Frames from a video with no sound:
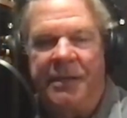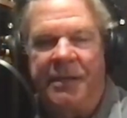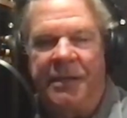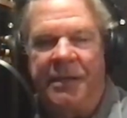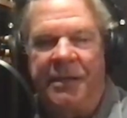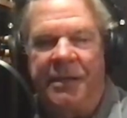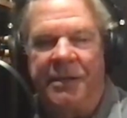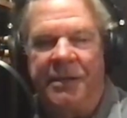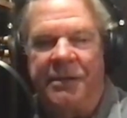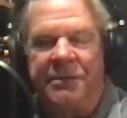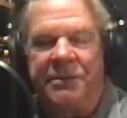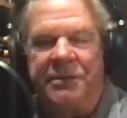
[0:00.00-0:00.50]

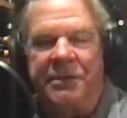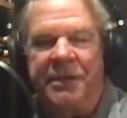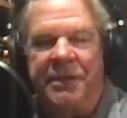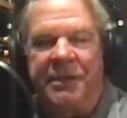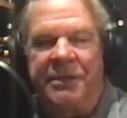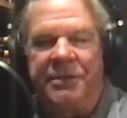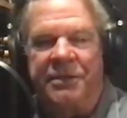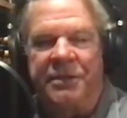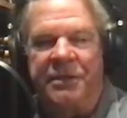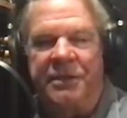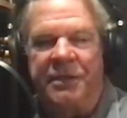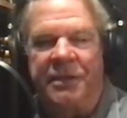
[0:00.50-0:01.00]
so
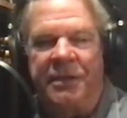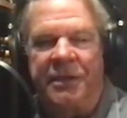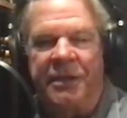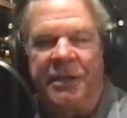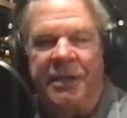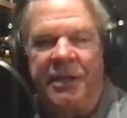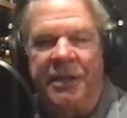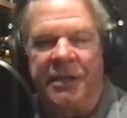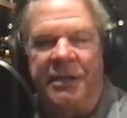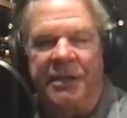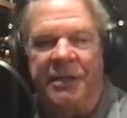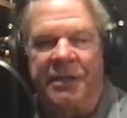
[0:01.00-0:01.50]
that's certainly
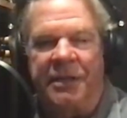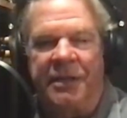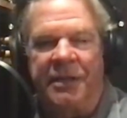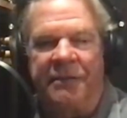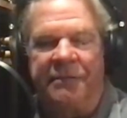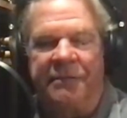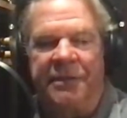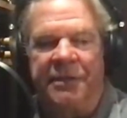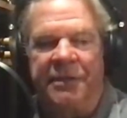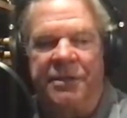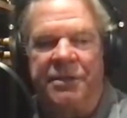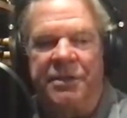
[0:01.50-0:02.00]
not the
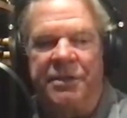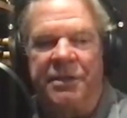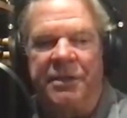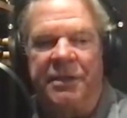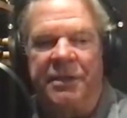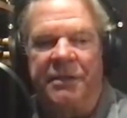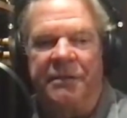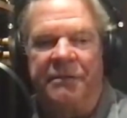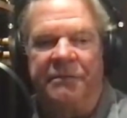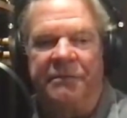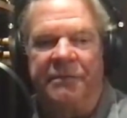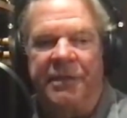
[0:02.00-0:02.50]
definition
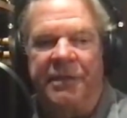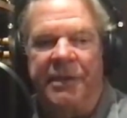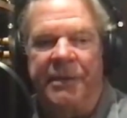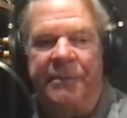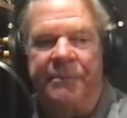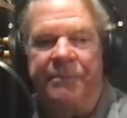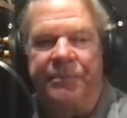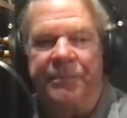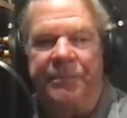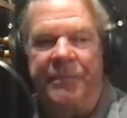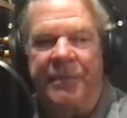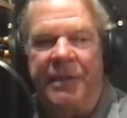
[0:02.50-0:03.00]
of,
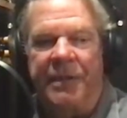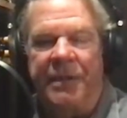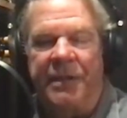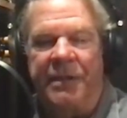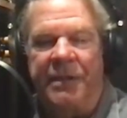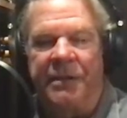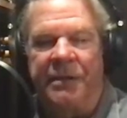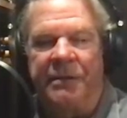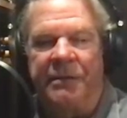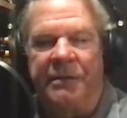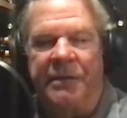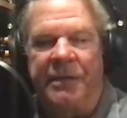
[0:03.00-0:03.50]

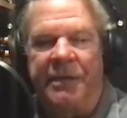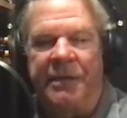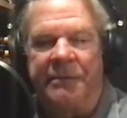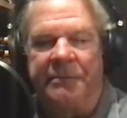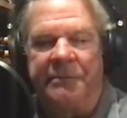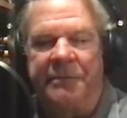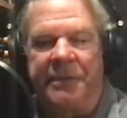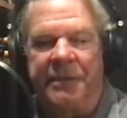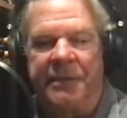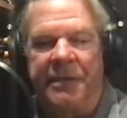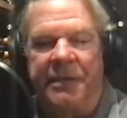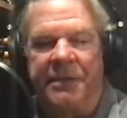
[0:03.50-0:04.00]

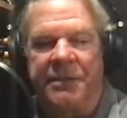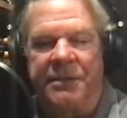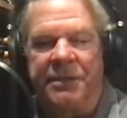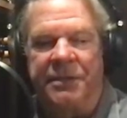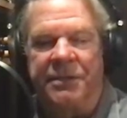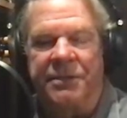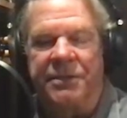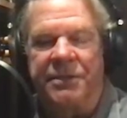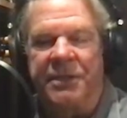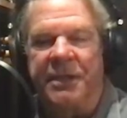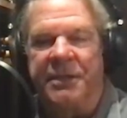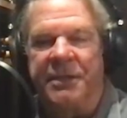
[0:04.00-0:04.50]
a
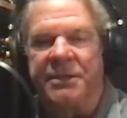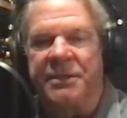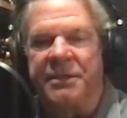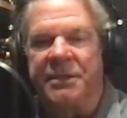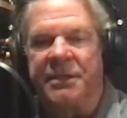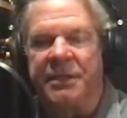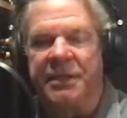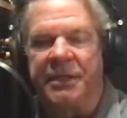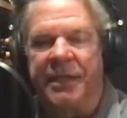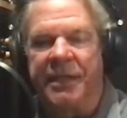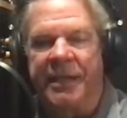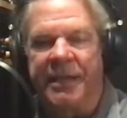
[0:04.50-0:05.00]
success
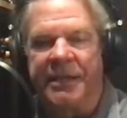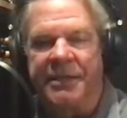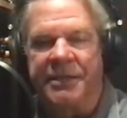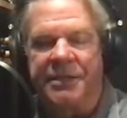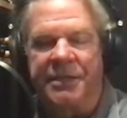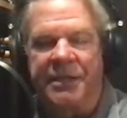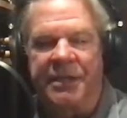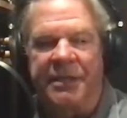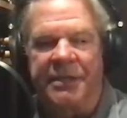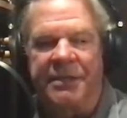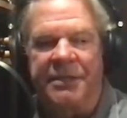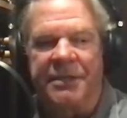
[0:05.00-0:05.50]
in that
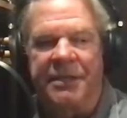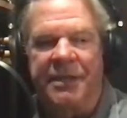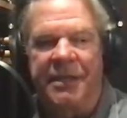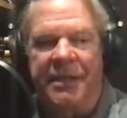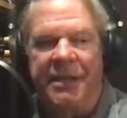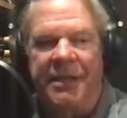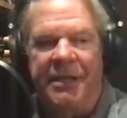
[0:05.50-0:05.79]
sense.